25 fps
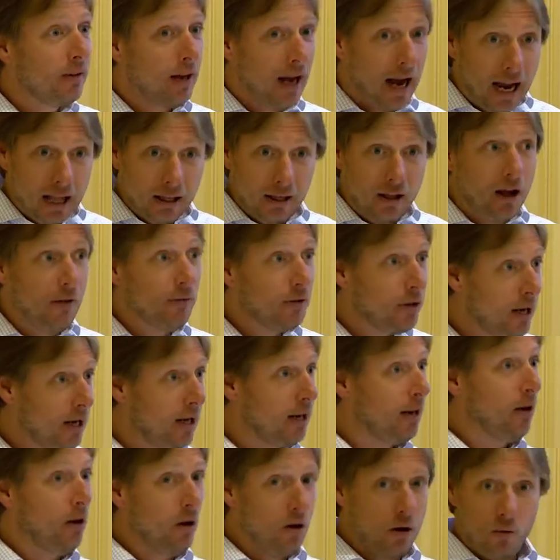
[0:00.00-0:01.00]
I love
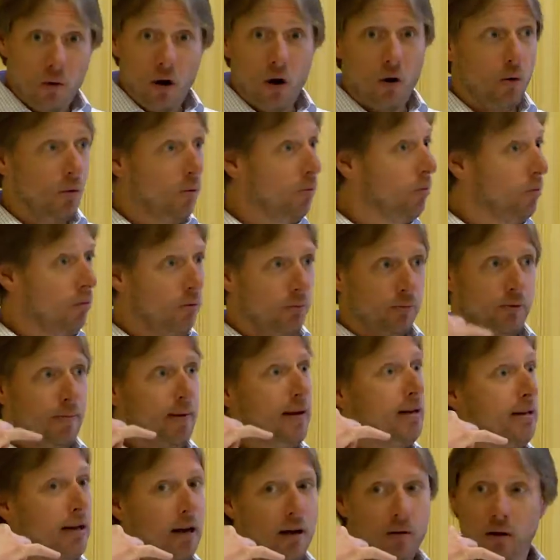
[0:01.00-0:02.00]
getting, whoa,
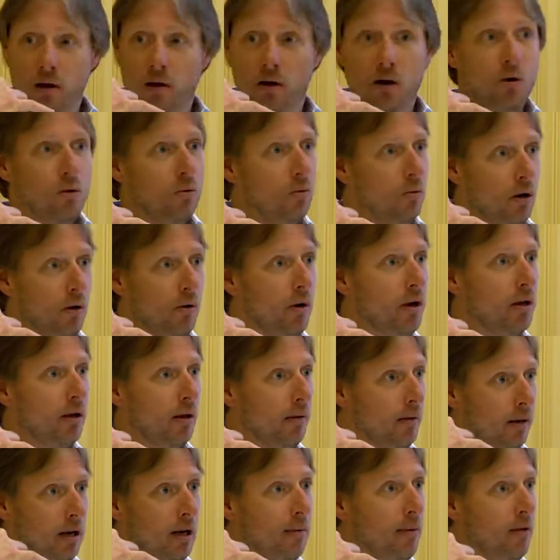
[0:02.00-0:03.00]
somebody said, who,
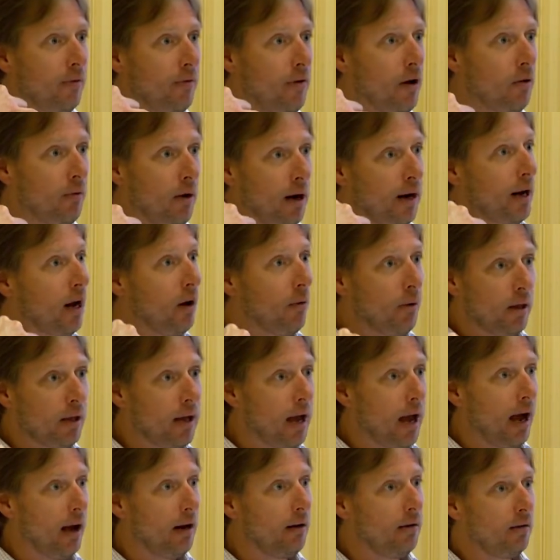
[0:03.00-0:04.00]
get them on the phone right now. What do
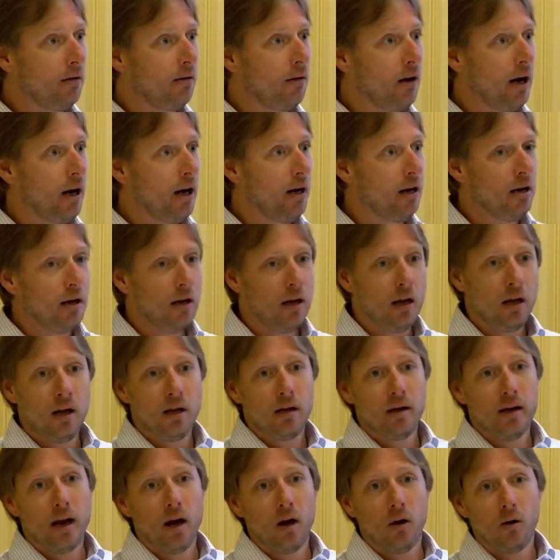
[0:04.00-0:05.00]
they got, right?
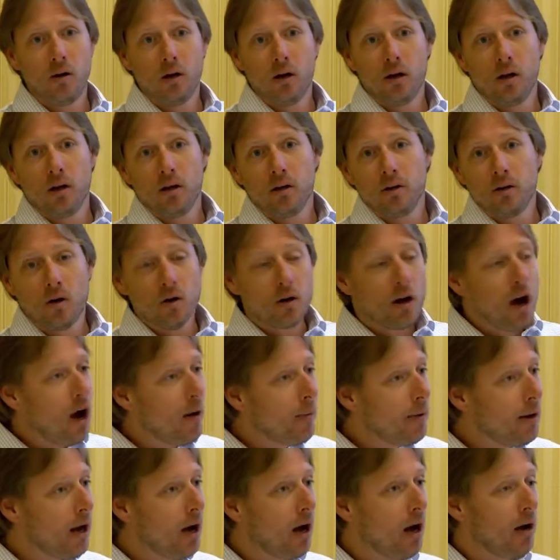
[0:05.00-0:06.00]
Now, don't
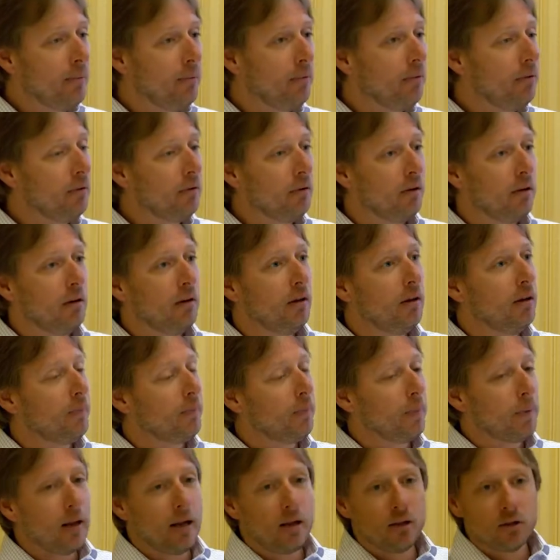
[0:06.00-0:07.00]
call me up
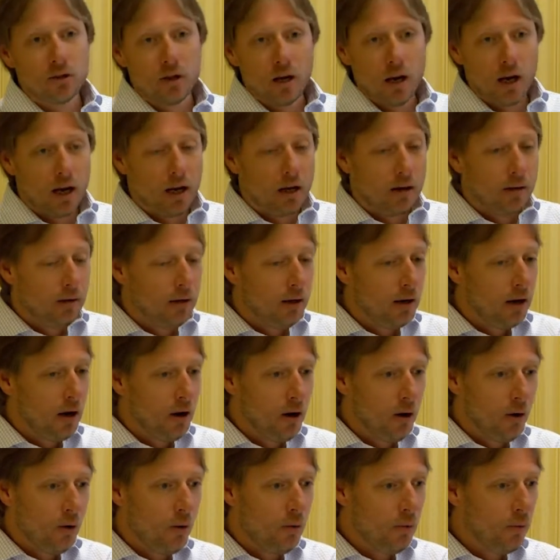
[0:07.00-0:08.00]
and say, you
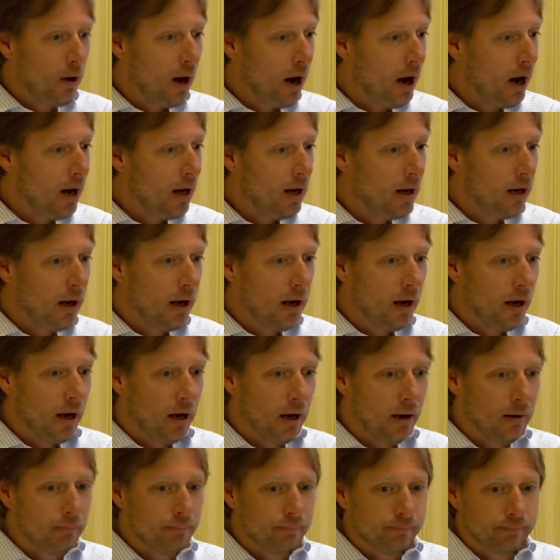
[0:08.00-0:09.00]
know,
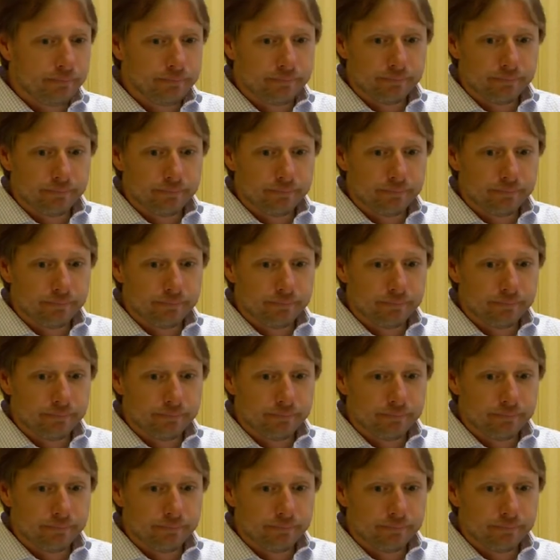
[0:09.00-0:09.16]
I